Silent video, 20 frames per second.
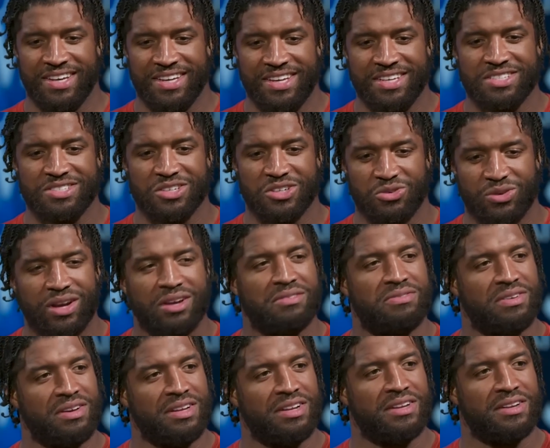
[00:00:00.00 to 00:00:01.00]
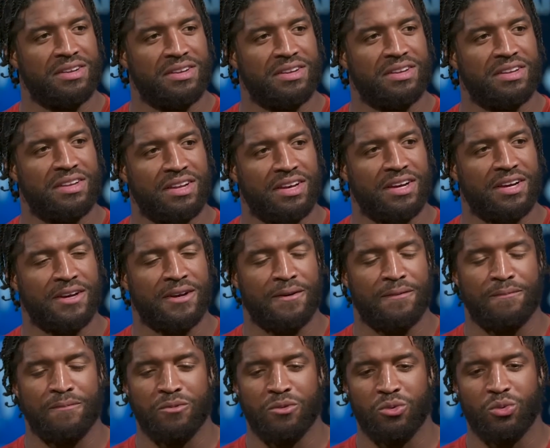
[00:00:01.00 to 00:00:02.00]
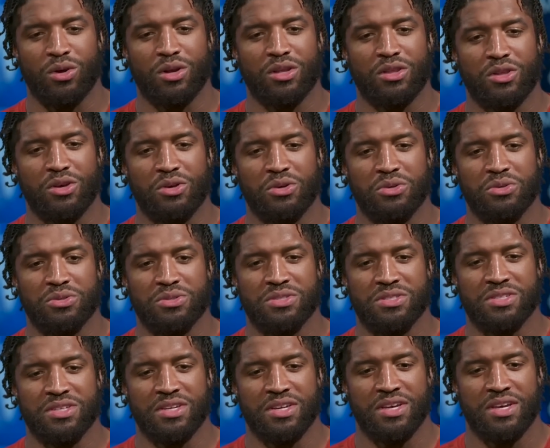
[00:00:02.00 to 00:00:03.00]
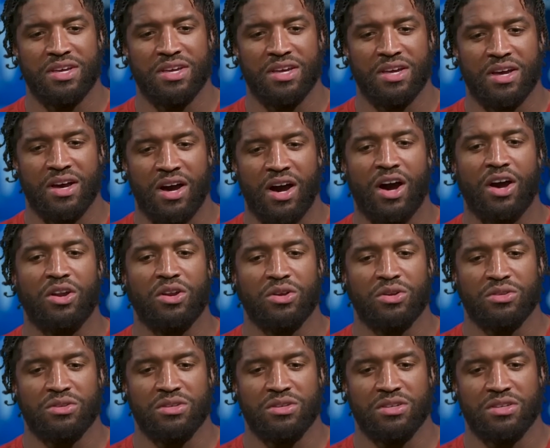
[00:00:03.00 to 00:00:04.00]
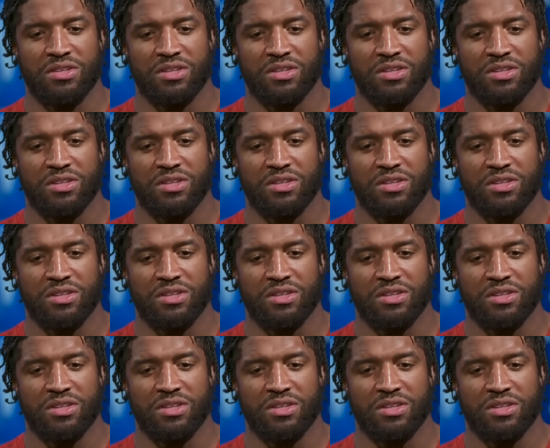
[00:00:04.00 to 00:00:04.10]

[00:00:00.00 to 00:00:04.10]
It's a great feeling. One of those honored